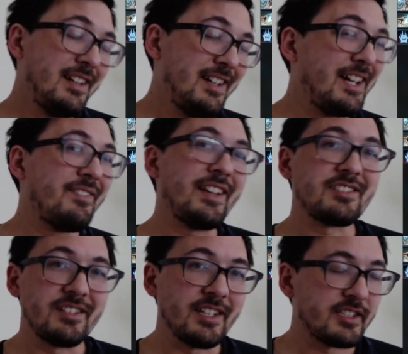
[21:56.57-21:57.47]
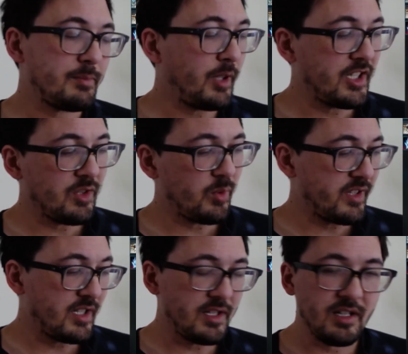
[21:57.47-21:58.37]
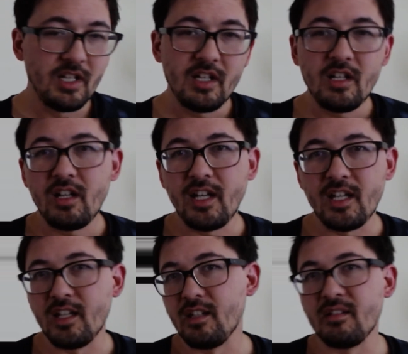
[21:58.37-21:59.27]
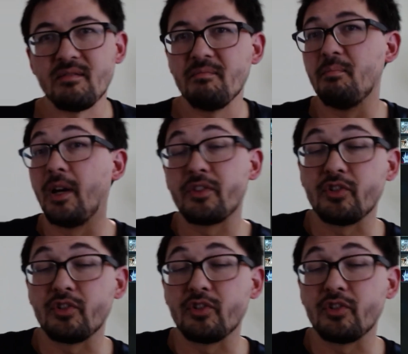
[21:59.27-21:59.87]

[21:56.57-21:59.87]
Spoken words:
And that's going to expire within a month or